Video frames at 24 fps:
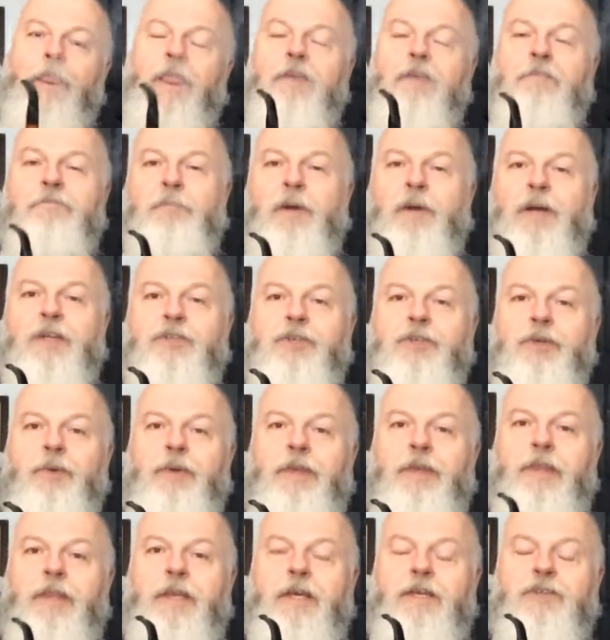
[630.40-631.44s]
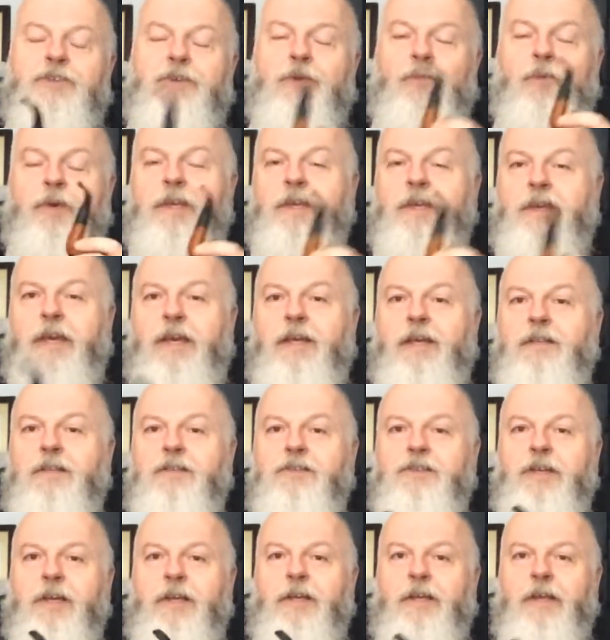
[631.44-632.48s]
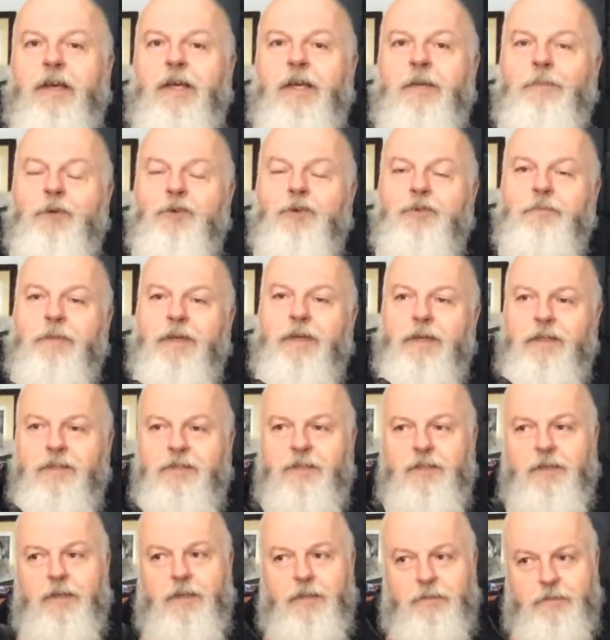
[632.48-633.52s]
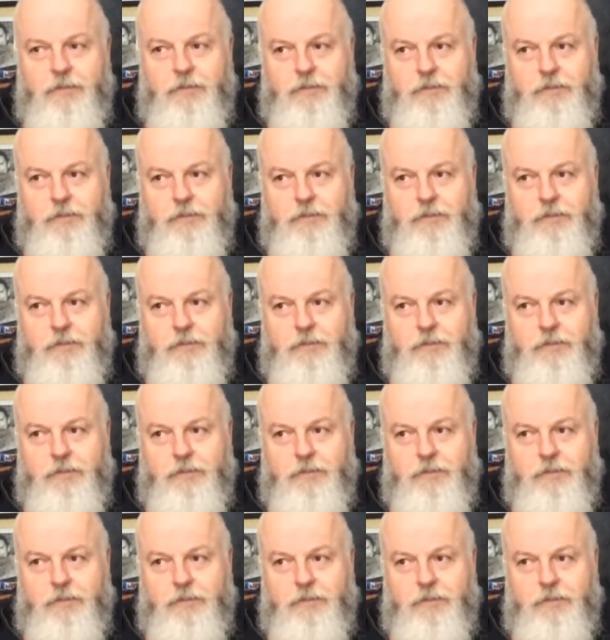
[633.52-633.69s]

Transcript: if by doing this at weekends it enables me to